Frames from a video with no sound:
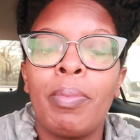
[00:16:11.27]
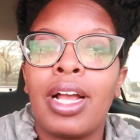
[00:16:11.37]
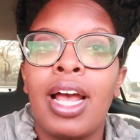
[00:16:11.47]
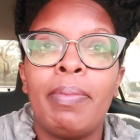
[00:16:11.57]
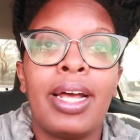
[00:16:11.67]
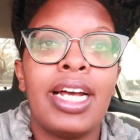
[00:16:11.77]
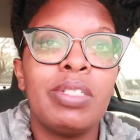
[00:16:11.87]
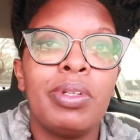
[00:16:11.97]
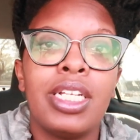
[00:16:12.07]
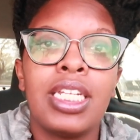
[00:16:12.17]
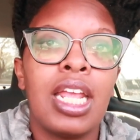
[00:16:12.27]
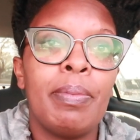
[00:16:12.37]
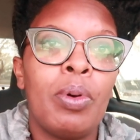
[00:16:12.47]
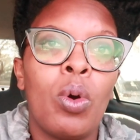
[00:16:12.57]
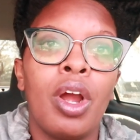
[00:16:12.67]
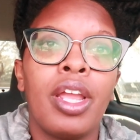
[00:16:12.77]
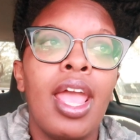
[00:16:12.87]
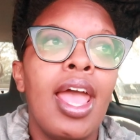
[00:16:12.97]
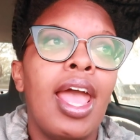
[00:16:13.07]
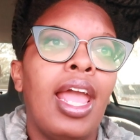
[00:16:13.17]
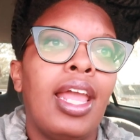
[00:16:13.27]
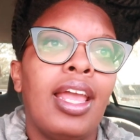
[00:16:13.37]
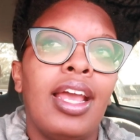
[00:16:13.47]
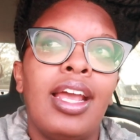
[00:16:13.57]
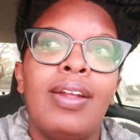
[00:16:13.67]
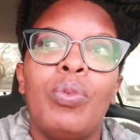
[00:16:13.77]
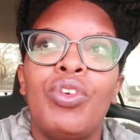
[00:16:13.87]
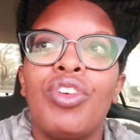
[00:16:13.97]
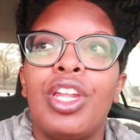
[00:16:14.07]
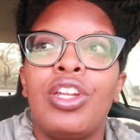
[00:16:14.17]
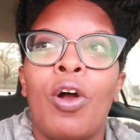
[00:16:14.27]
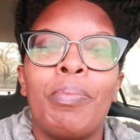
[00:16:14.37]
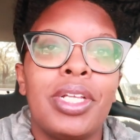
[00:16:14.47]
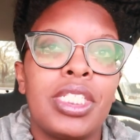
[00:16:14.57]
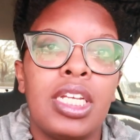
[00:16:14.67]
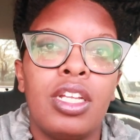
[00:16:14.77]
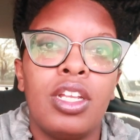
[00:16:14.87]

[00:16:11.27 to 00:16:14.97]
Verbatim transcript: My my husband doesn't eat pork, and we really don't miss it.